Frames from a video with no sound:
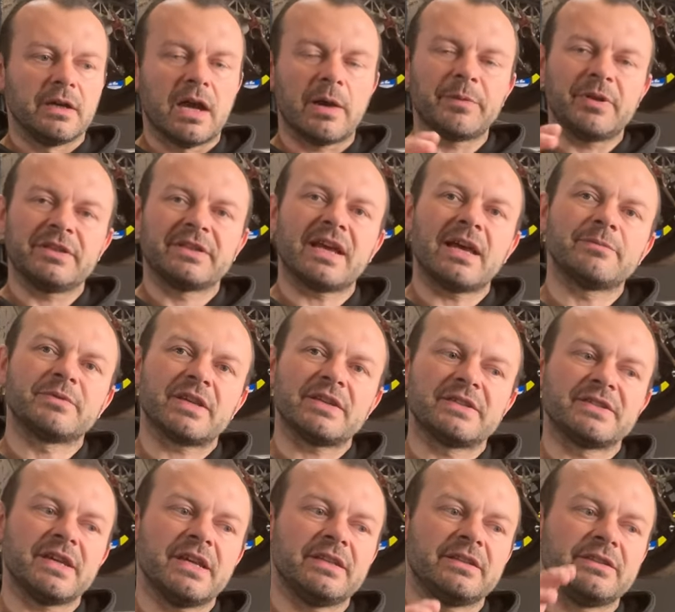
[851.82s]
How many times I
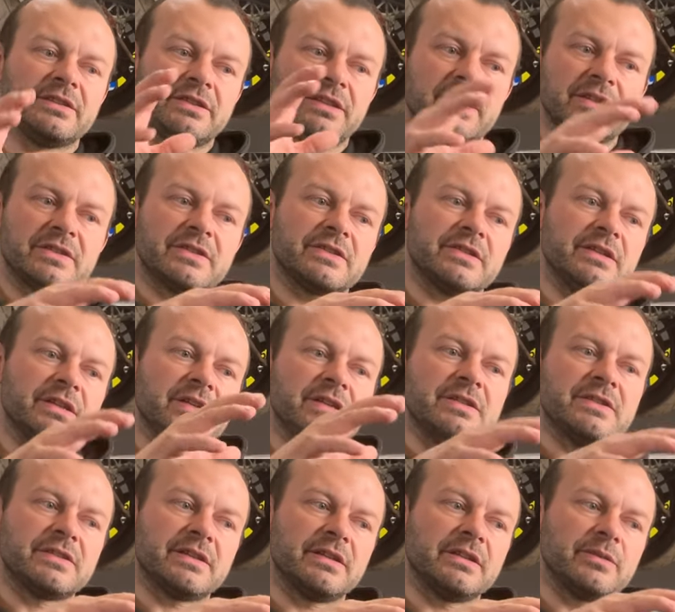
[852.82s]
said, this
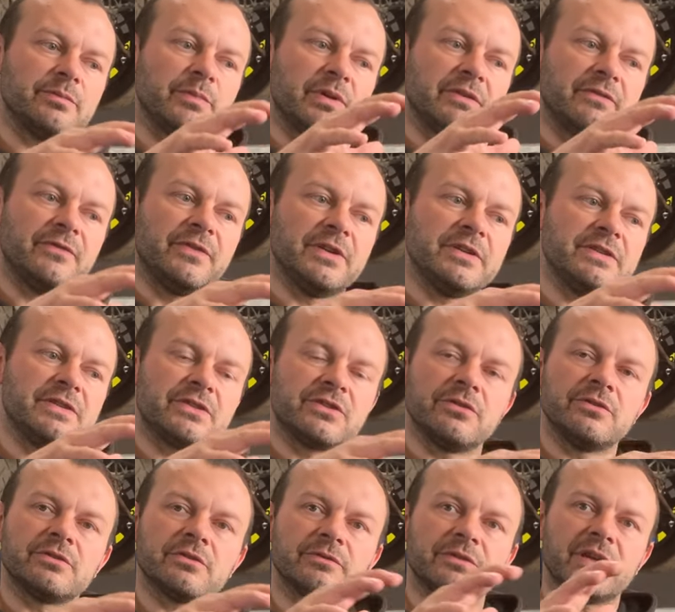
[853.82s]
isn't my first
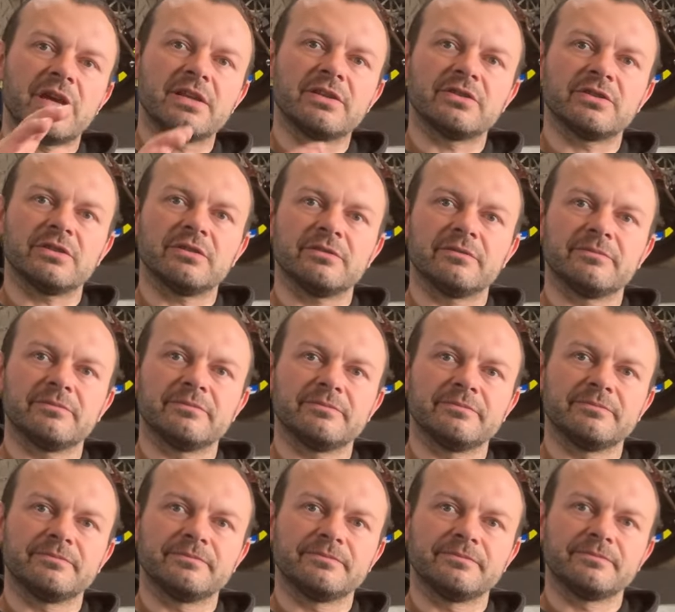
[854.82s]
choice of the engine?
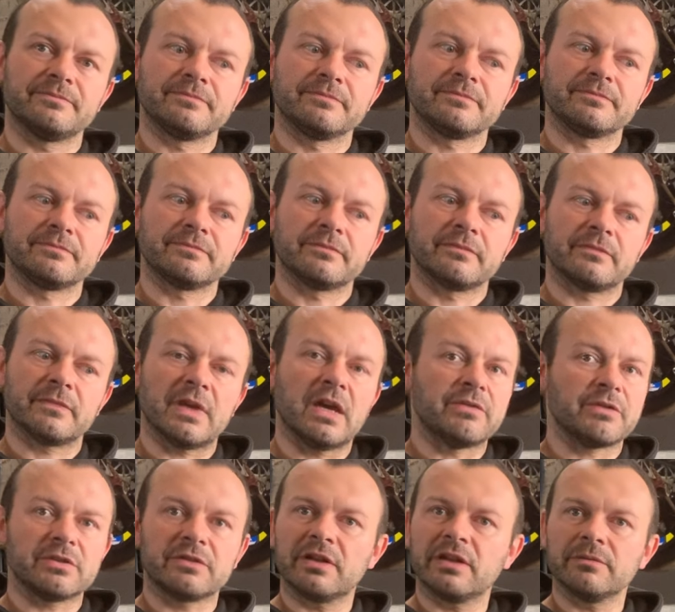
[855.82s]
Every time.
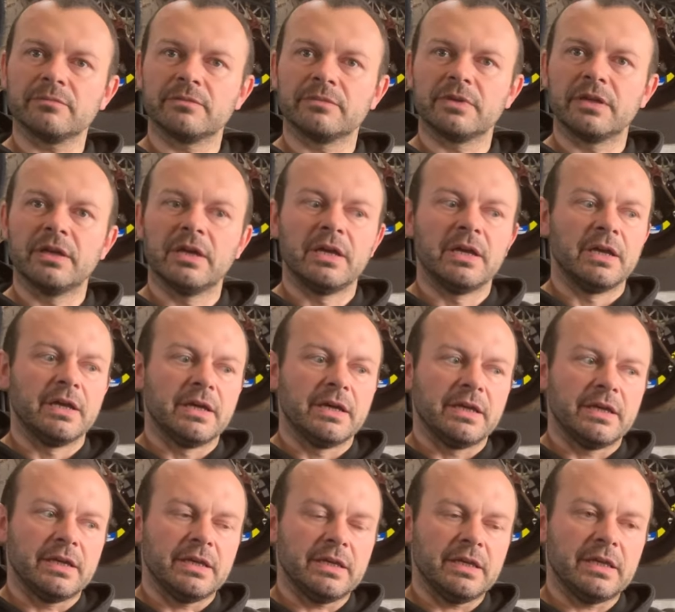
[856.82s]
Every time.
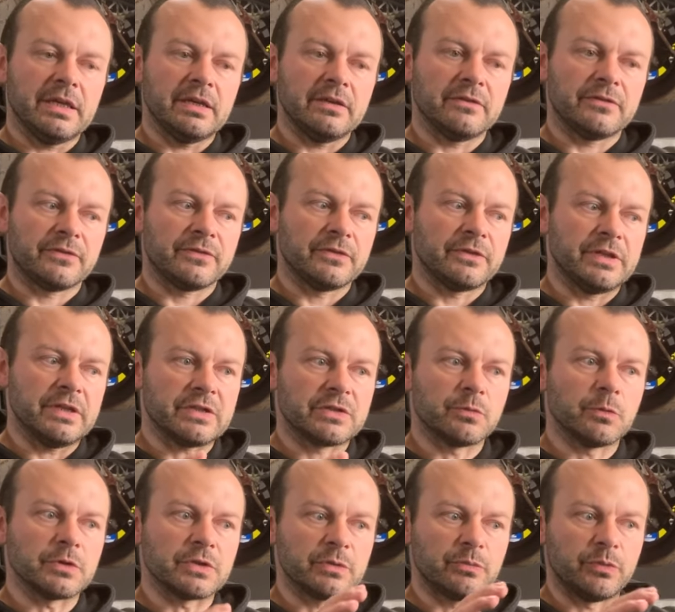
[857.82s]
If
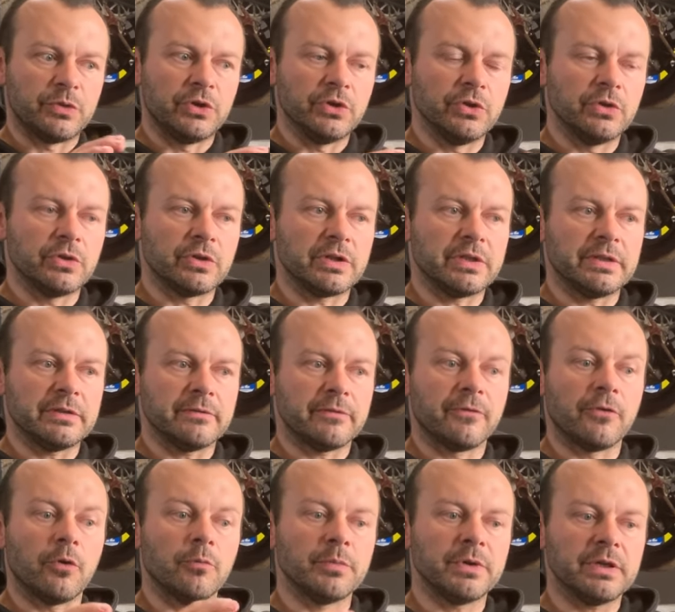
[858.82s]
this was purely
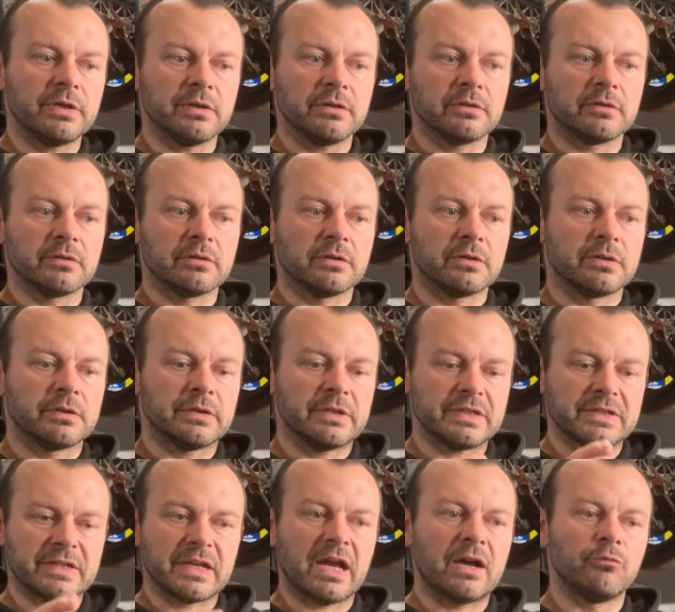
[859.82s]
for me,
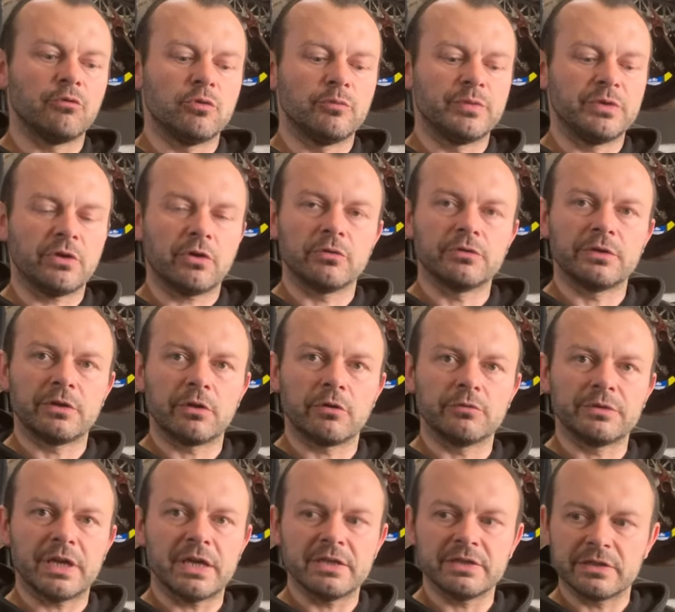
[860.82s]
this car would be on the
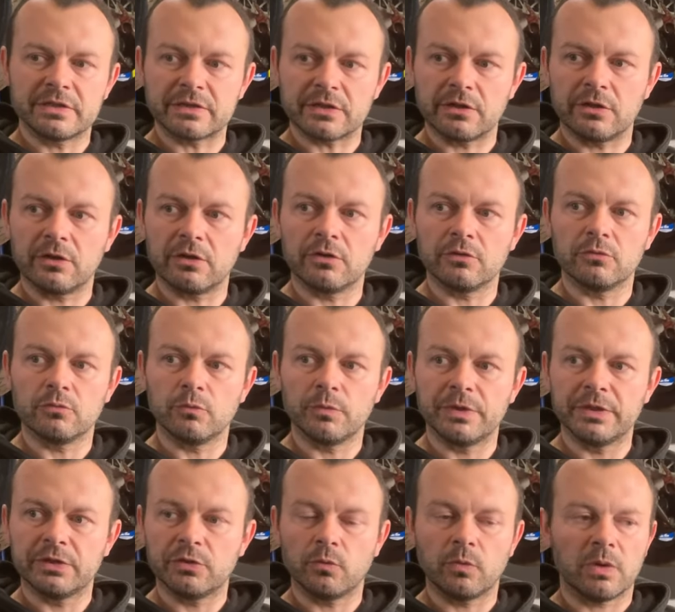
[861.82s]
road ages ago
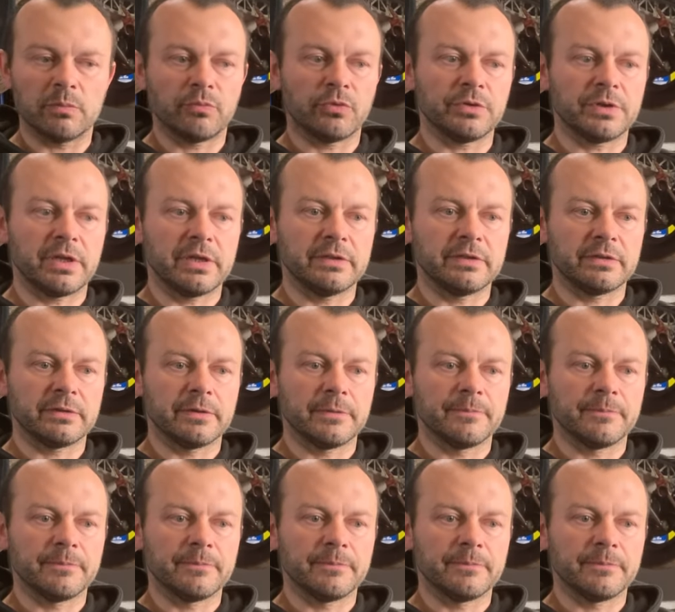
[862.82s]
with 1.8